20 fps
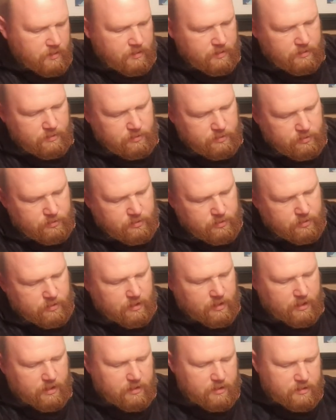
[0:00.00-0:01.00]
And just on the
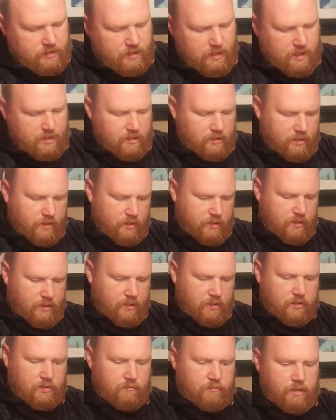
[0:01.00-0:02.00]
inside of the lid, I
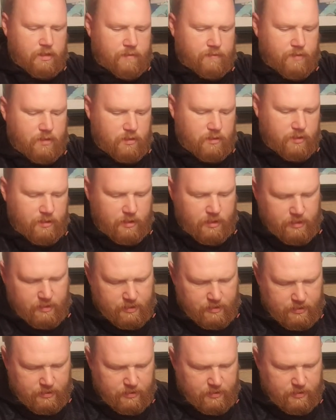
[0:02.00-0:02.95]
don't really have a lot in here.